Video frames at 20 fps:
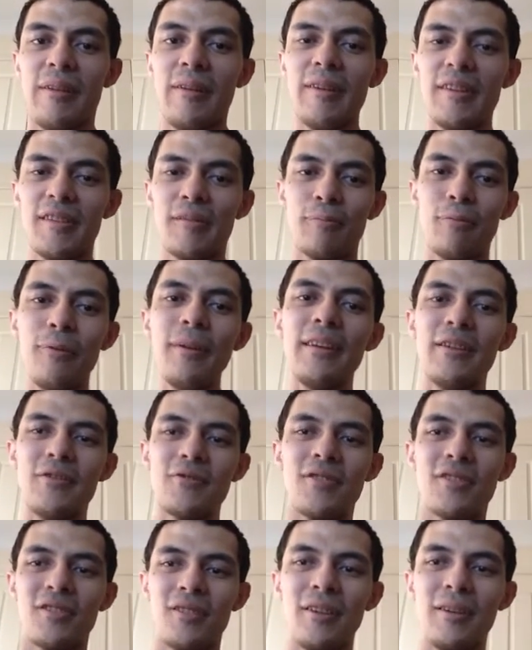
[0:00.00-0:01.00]
It's pretty
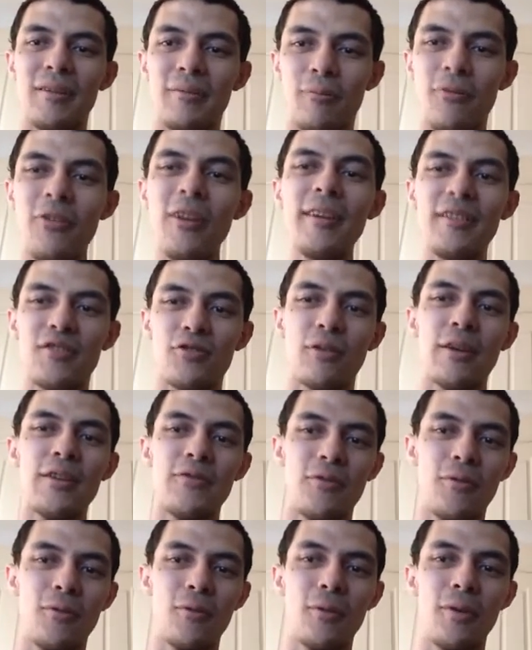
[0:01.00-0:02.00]
interesting, pretty
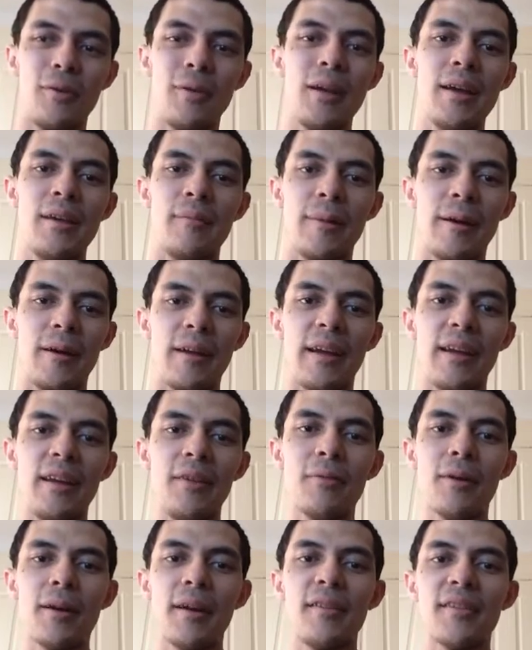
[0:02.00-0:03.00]
straightforward. Now,
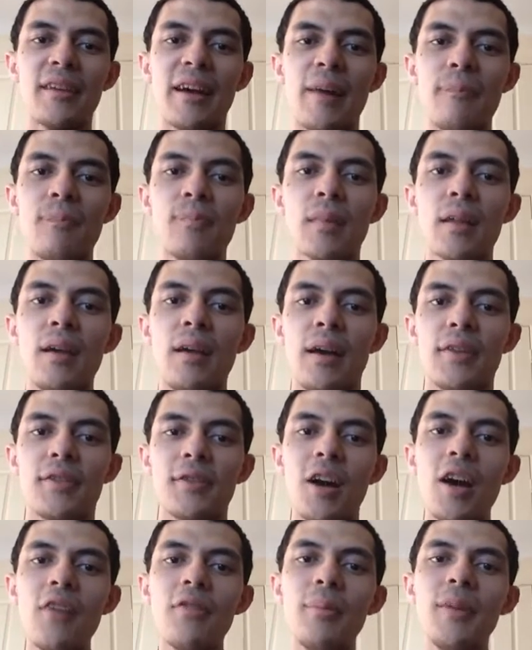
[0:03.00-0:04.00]
anyways,
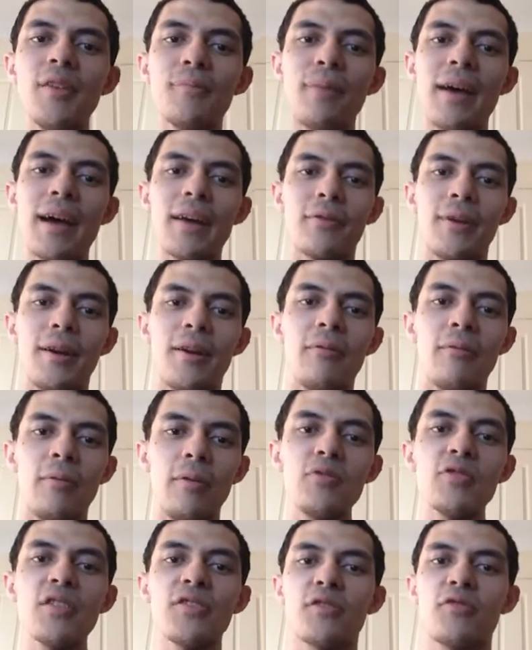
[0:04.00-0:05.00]
aside from his background,
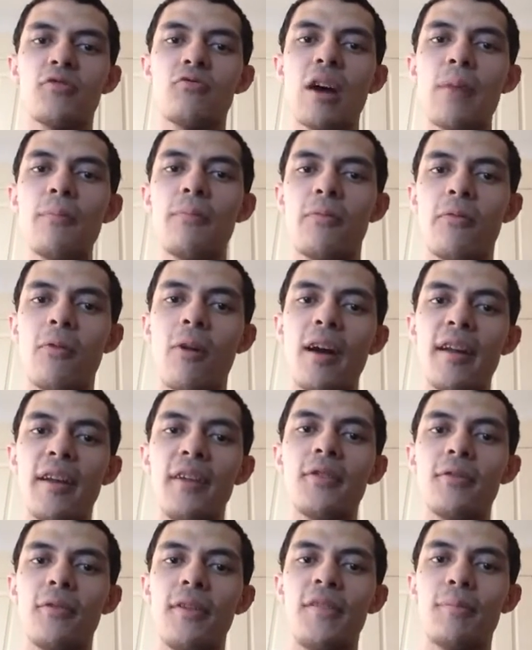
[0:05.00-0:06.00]
we'll just jump right
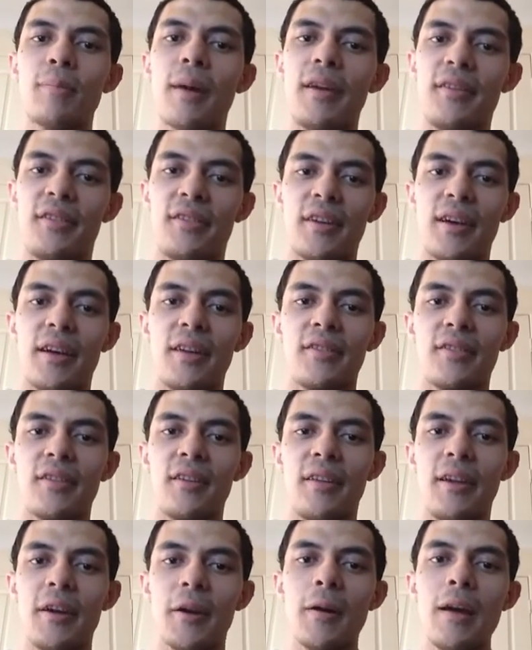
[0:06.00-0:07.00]
into his base stats.
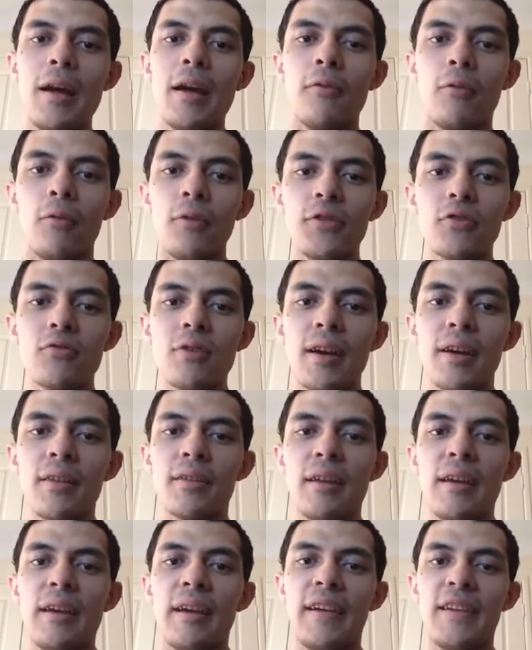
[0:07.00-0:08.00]
Now, for
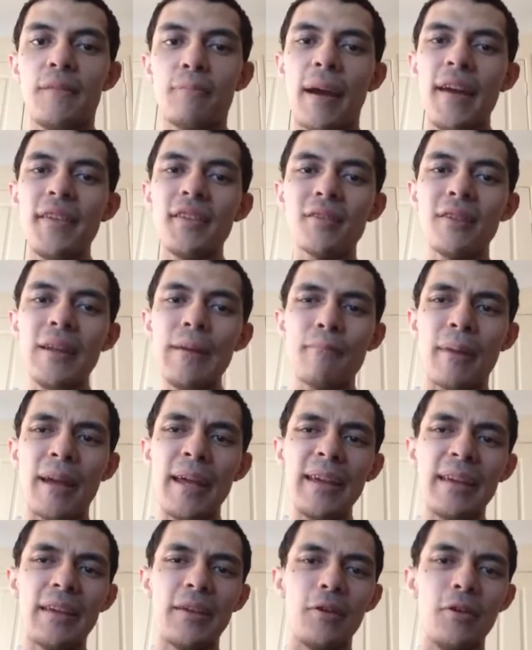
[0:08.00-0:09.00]
strength, he's basically
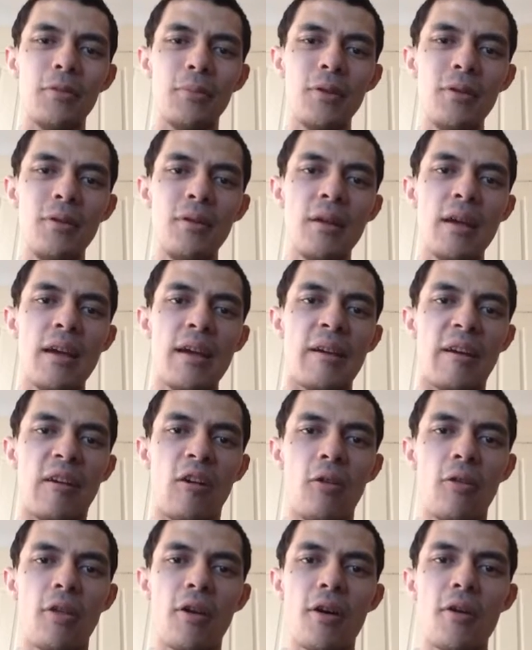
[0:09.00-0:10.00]
peak human,
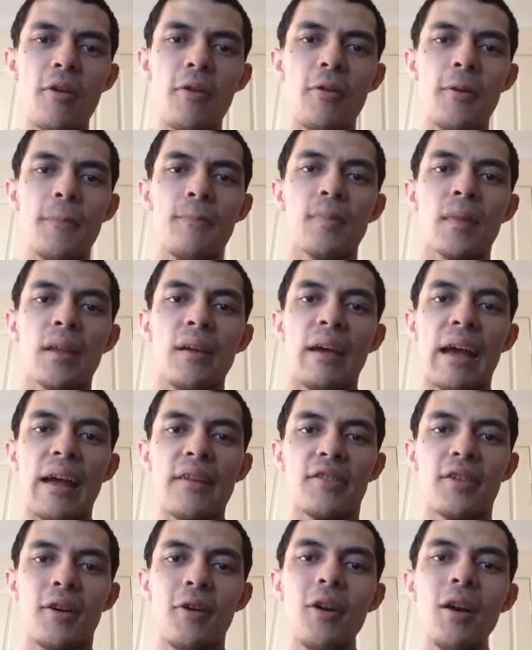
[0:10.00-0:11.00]
although
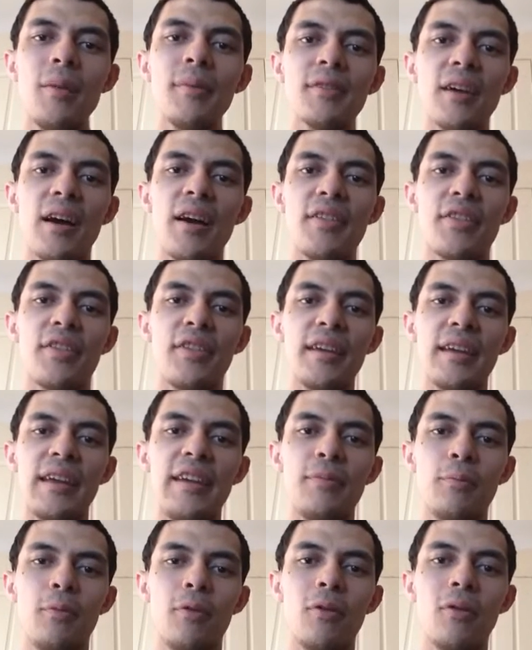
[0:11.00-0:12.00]
at times I think
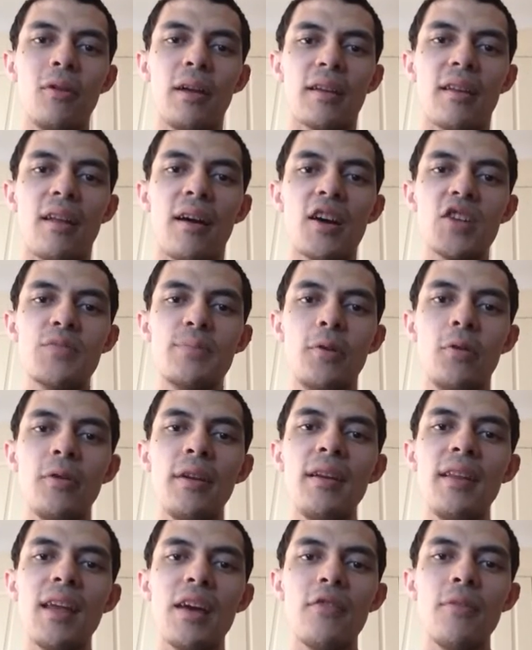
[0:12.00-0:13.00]
he's more like large
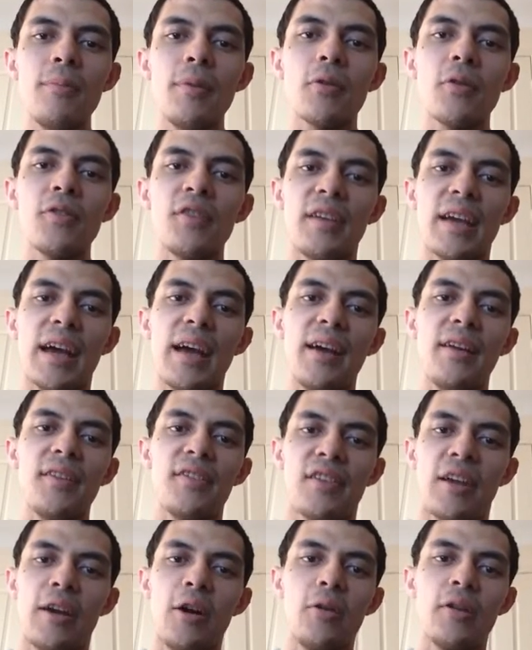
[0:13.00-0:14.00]
building level because he
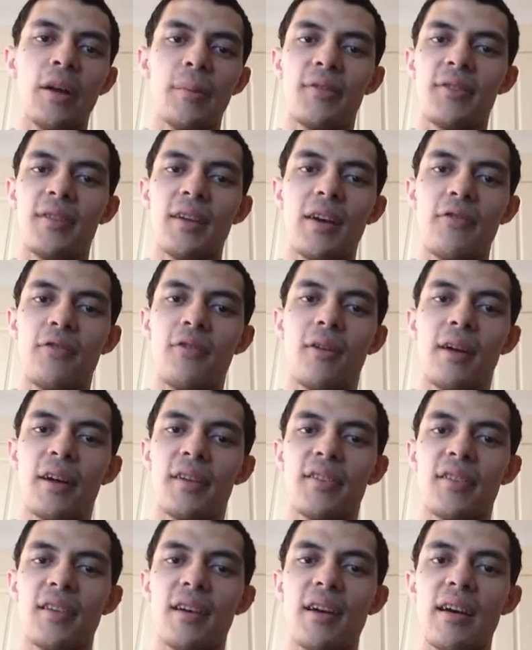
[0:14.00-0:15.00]
has held up stuff
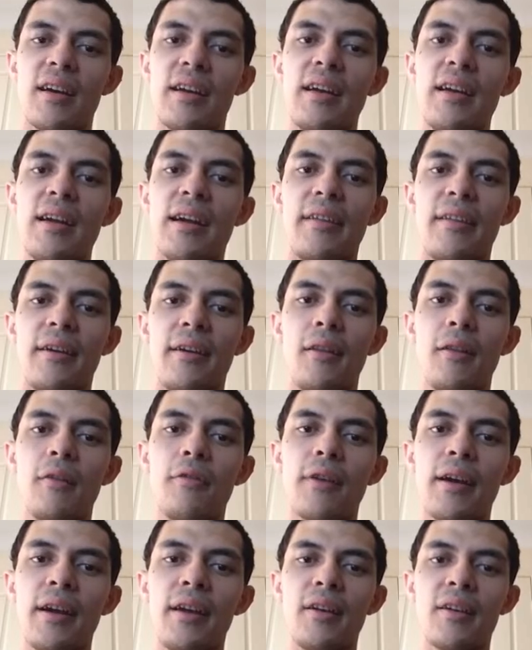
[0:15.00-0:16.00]
like, say, an
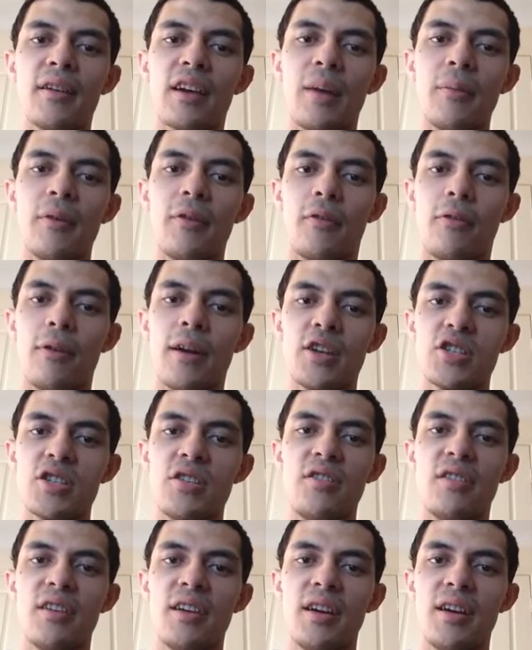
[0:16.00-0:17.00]
elevator coming
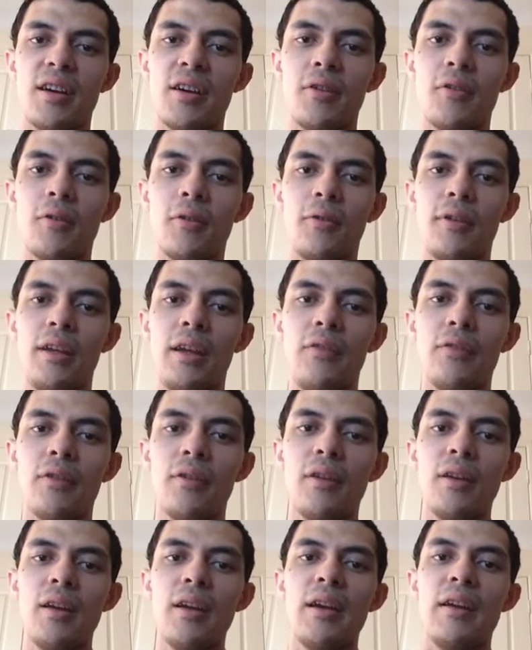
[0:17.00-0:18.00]
crashing down, or
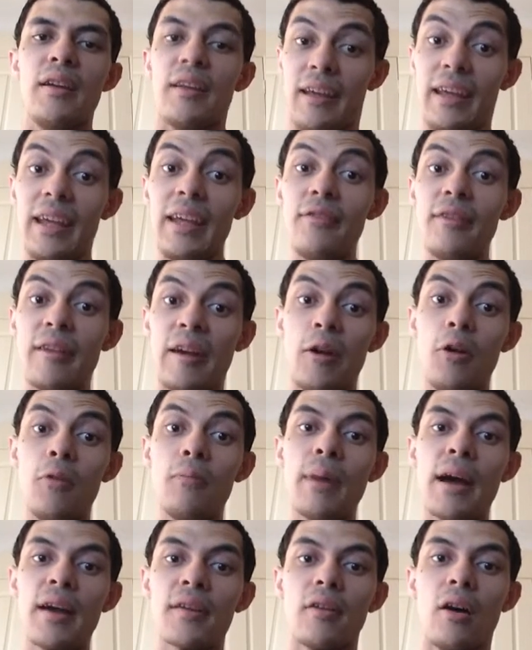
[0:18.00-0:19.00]
even
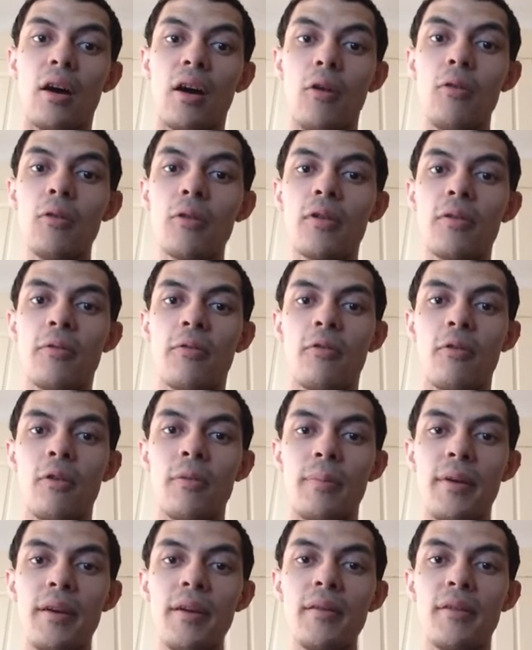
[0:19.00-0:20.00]
held back the Hulk for
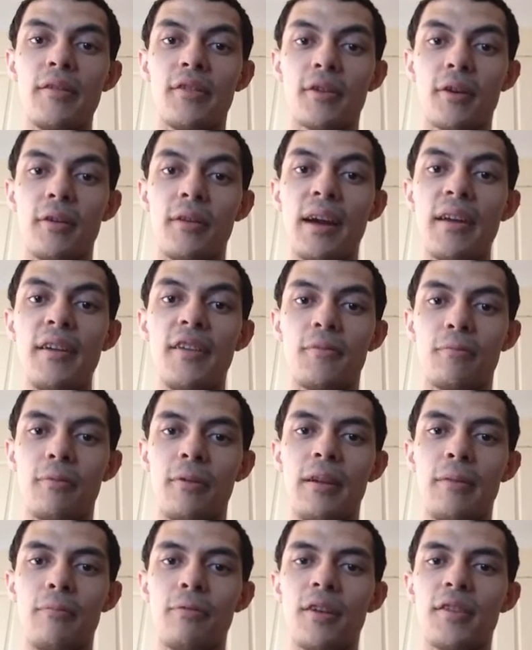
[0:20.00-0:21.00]
a bit, so that is
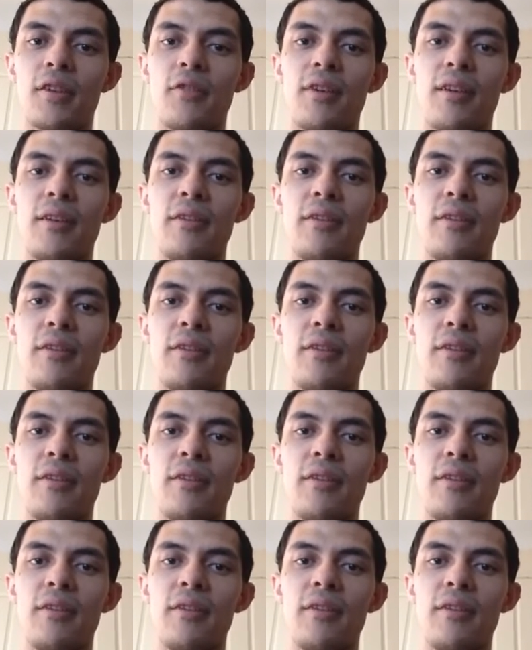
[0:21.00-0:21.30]
pretty impressive.